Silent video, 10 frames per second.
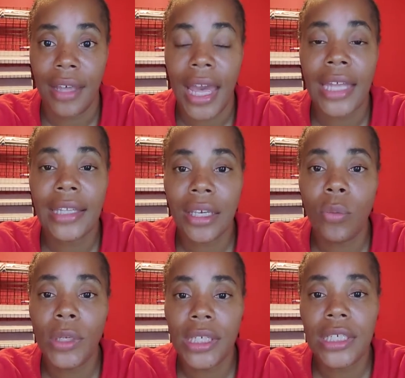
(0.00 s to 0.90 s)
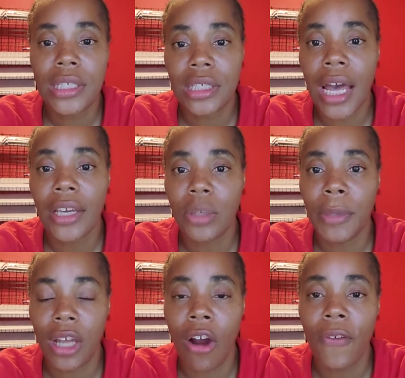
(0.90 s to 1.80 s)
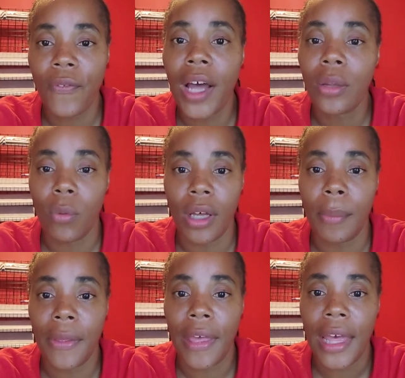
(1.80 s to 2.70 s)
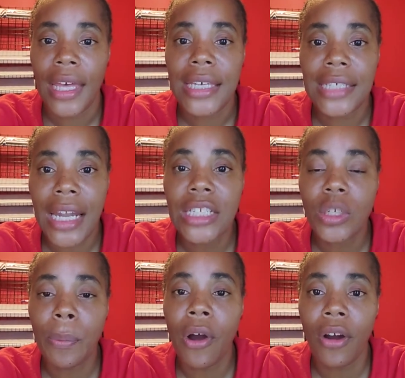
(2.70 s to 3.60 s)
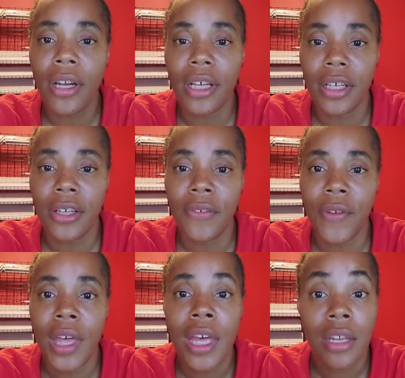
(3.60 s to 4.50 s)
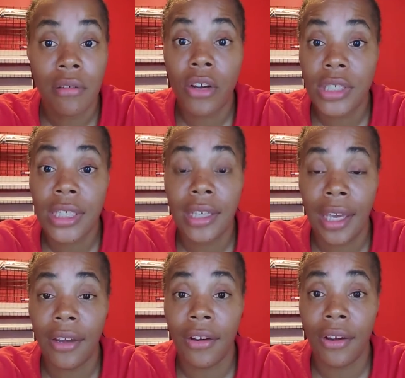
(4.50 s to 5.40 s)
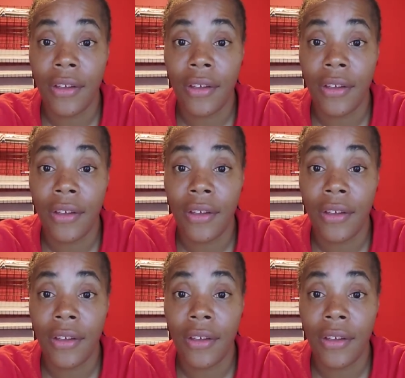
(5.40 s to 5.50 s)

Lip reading: And then we need to document our follow-up because that is a part of nursing care.